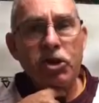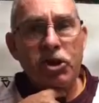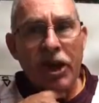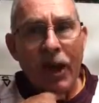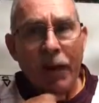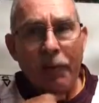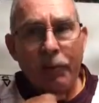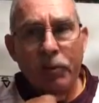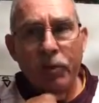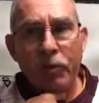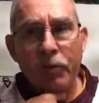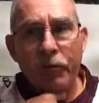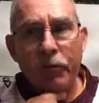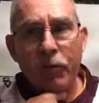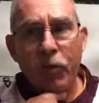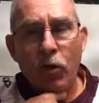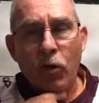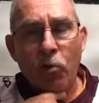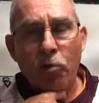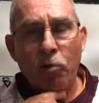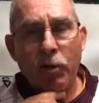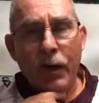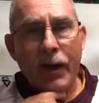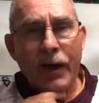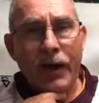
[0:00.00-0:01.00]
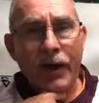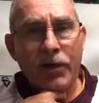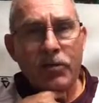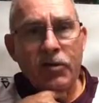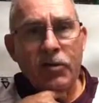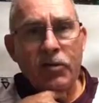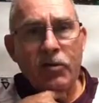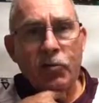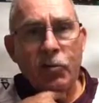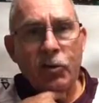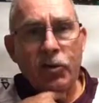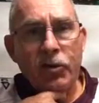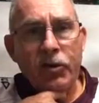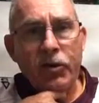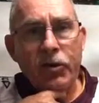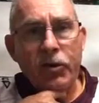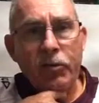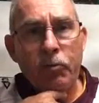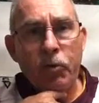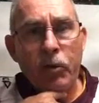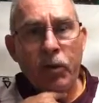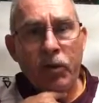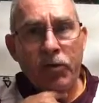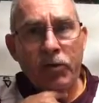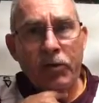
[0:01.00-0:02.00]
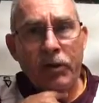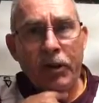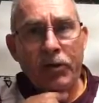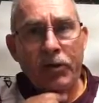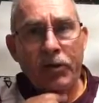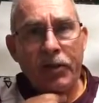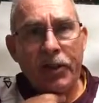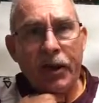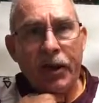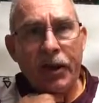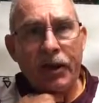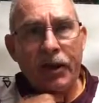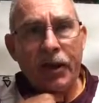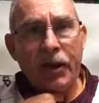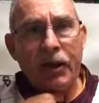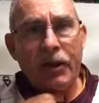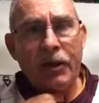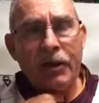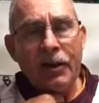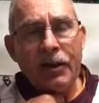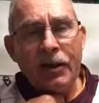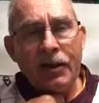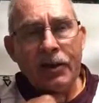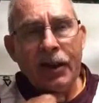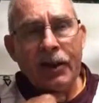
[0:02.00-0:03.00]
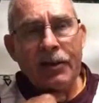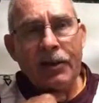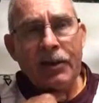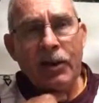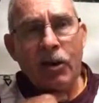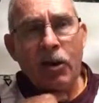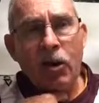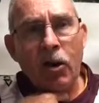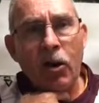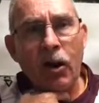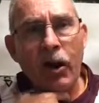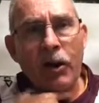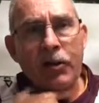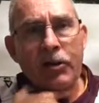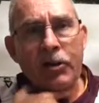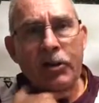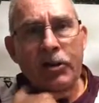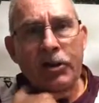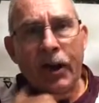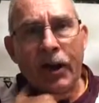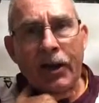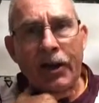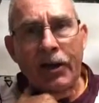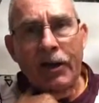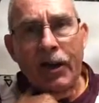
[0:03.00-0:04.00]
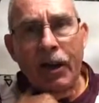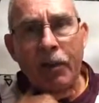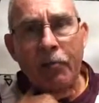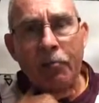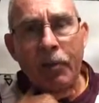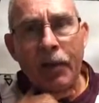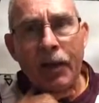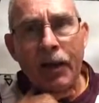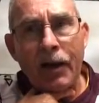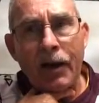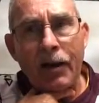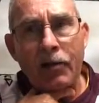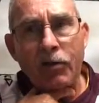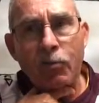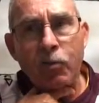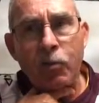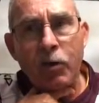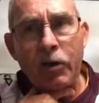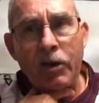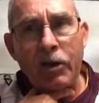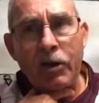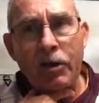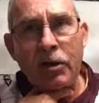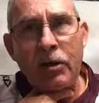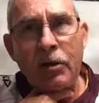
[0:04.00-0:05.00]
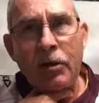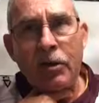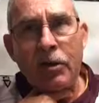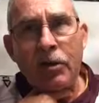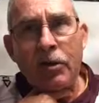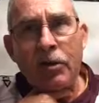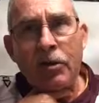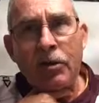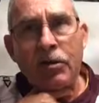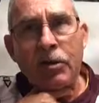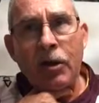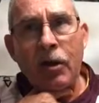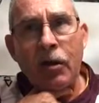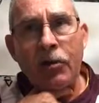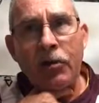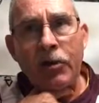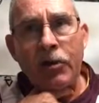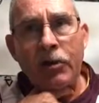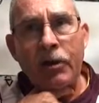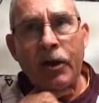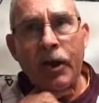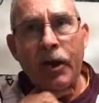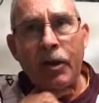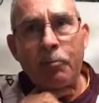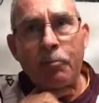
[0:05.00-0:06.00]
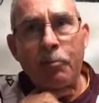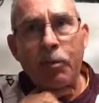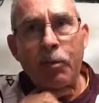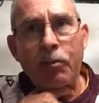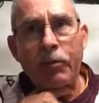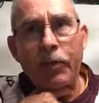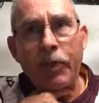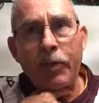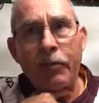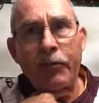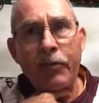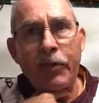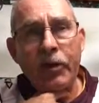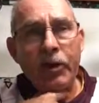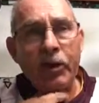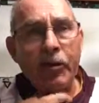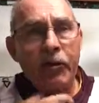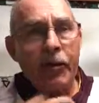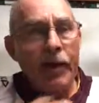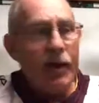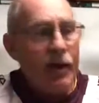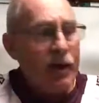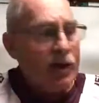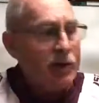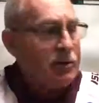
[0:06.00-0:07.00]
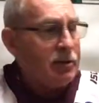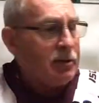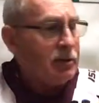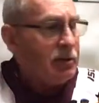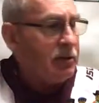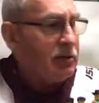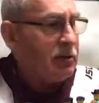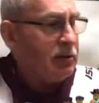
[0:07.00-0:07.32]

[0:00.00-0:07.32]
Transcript: jumped 4 places was that they didn't like the Dunny Dump last week, so I think they pulled their finger out.